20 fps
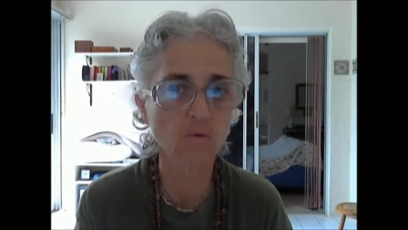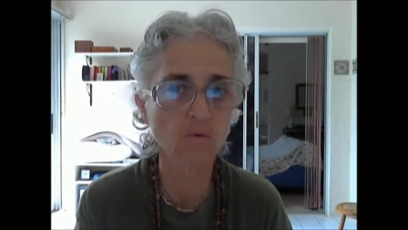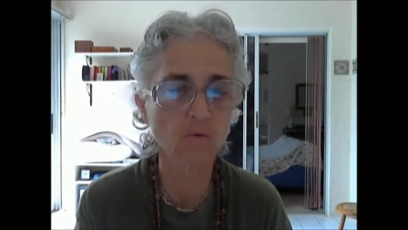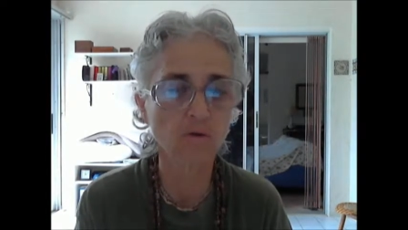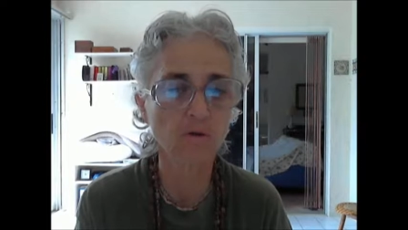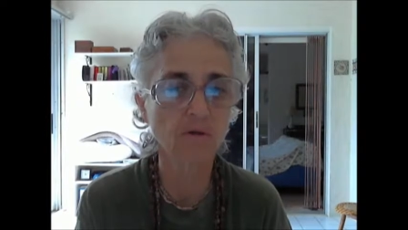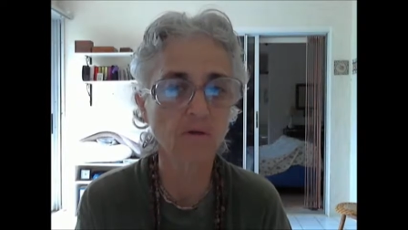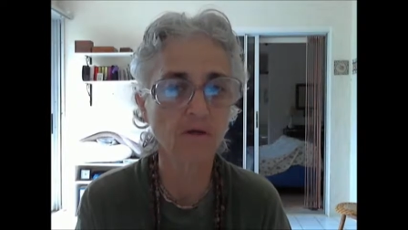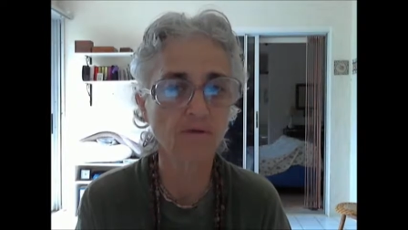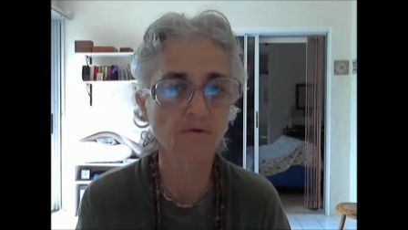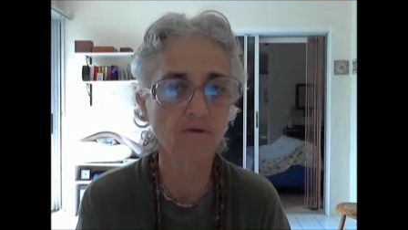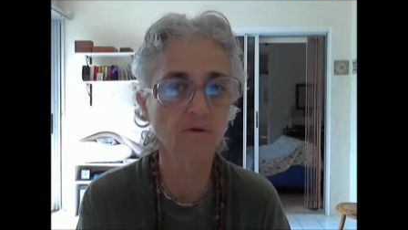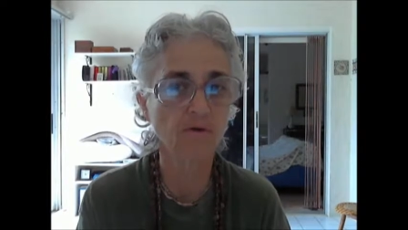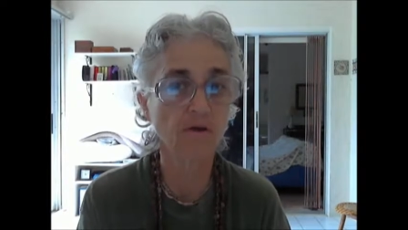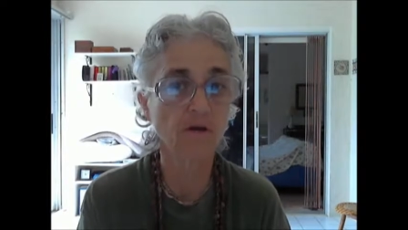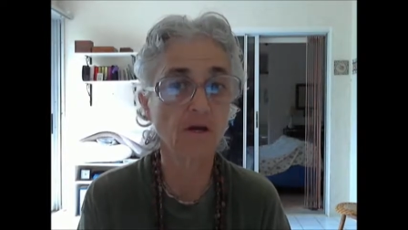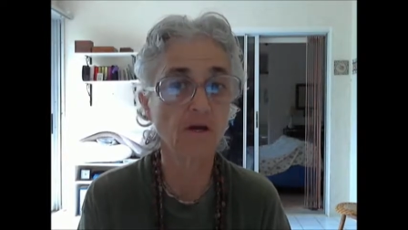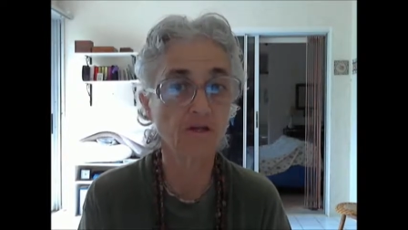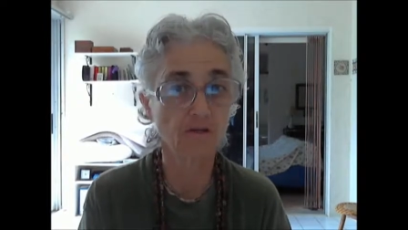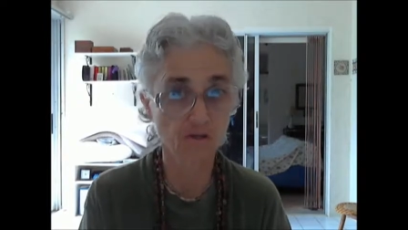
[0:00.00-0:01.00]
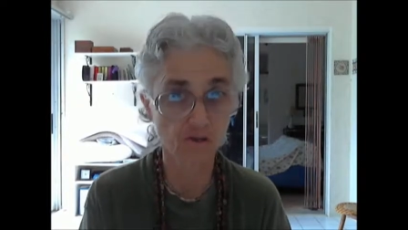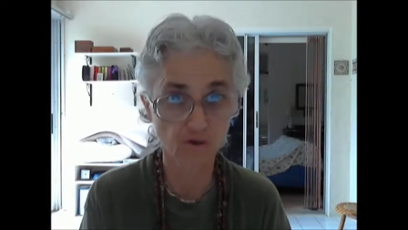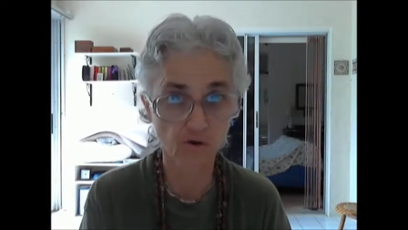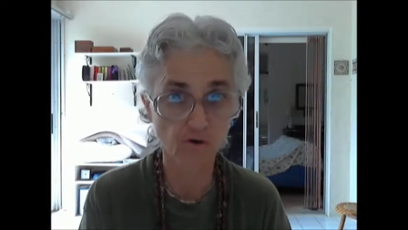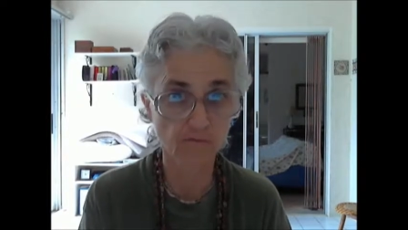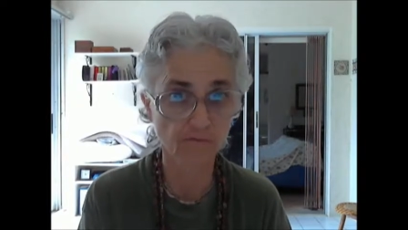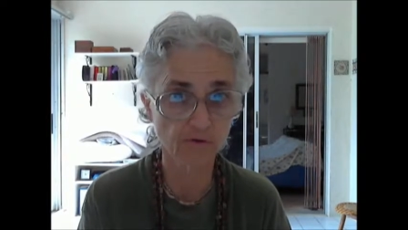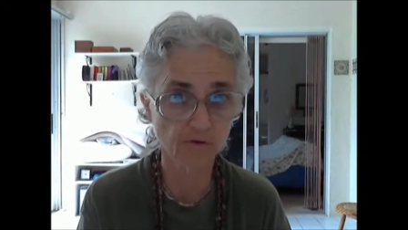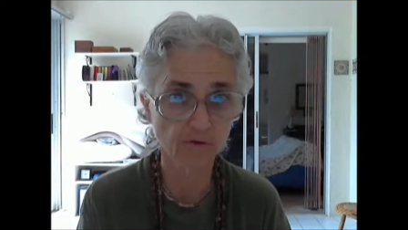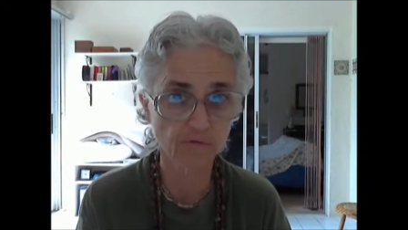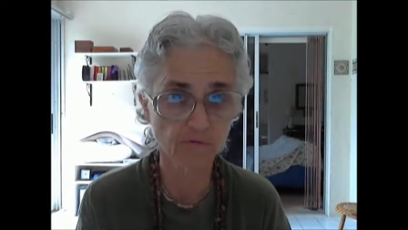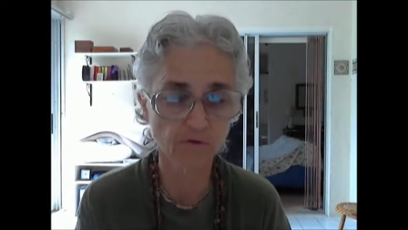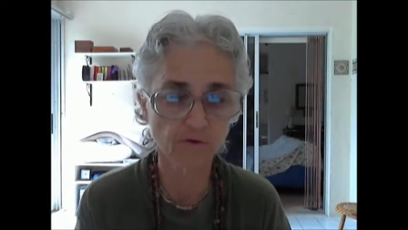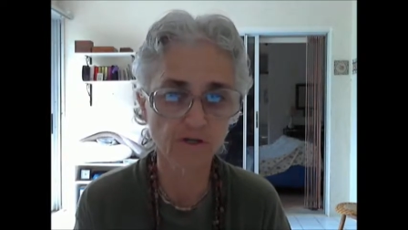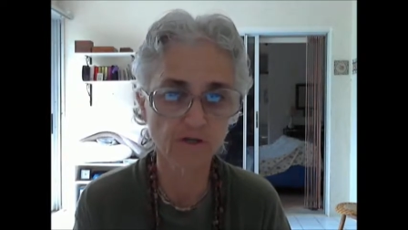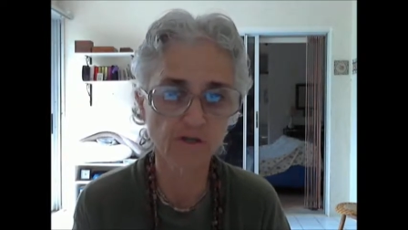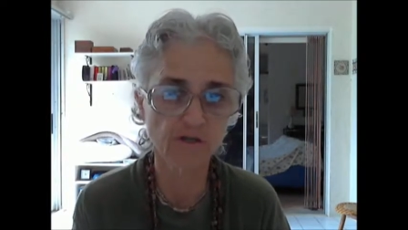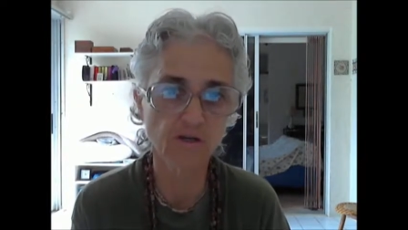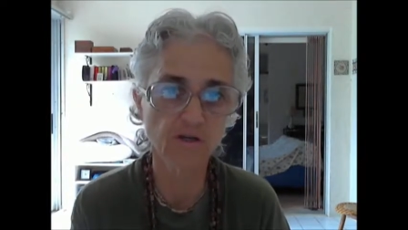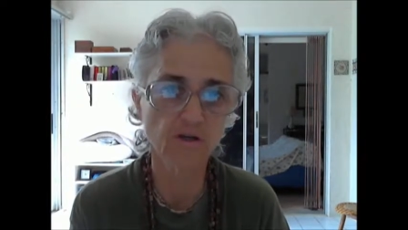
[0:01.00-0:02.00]
another servant of
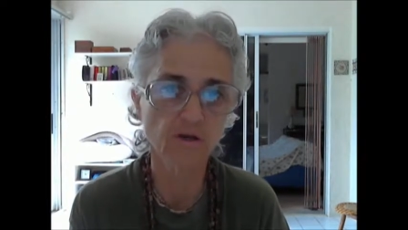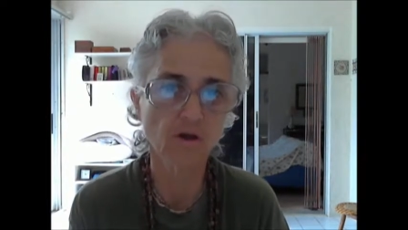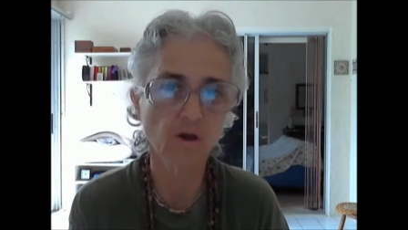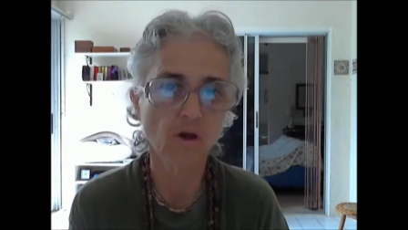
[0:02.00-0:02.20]
Krishna.